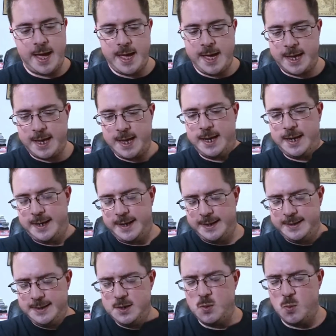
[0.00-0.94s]
So this is
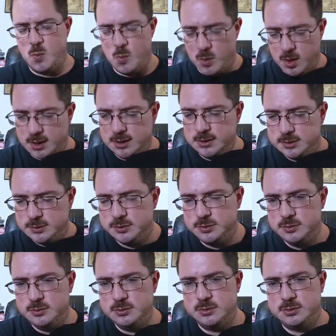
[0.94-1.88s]
Steiner.
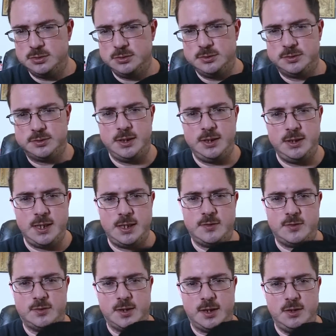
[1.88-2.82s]

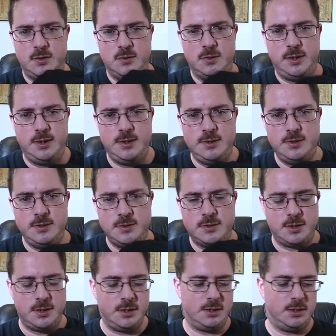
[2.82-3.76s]
I kind of
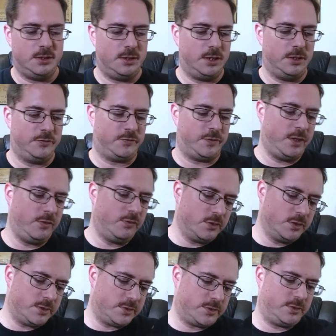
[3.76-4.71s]
want to
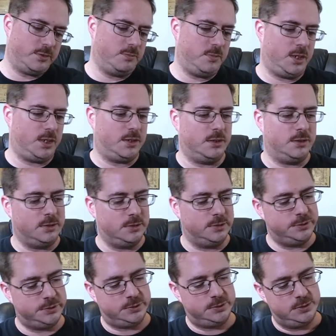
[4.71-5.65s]
to say that
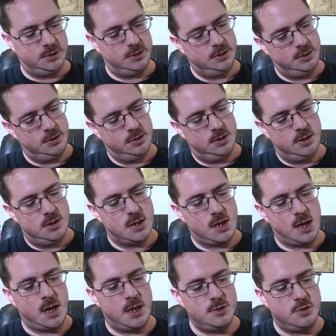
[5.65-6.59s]
Steiner is
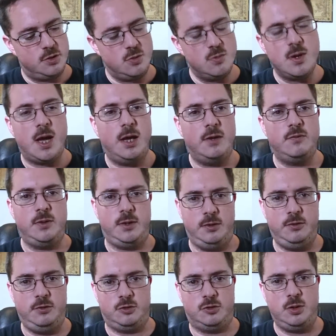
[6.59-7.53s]
a, a,
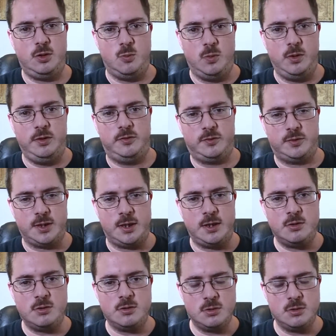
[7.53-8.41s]
favorite because